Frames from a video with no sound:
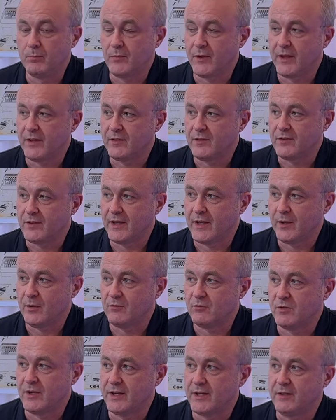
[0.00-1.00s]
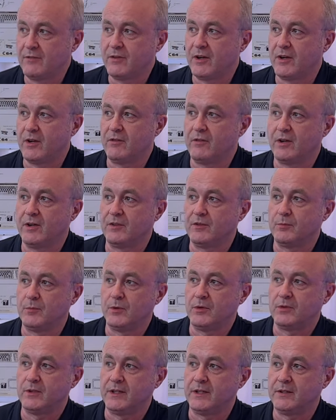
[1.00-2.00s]
It's uh, running very, very
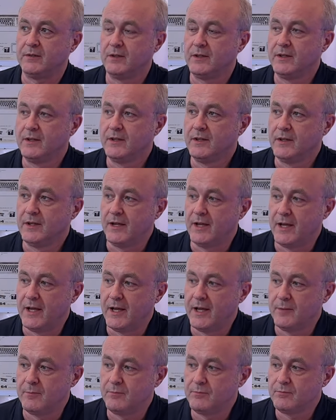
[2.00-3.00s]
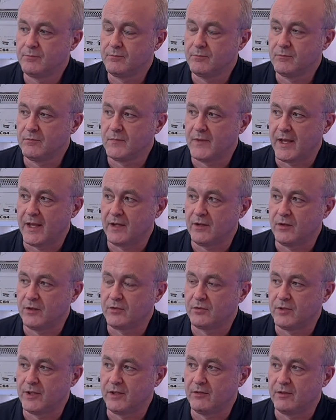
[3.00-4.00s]
smoothly. Um, yeah, it
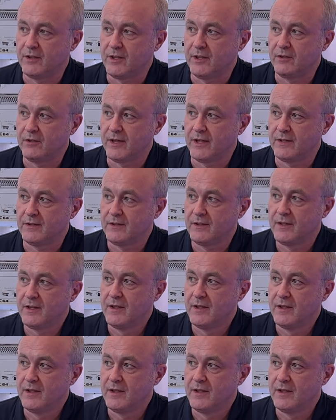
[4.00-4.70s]
looks really, really great.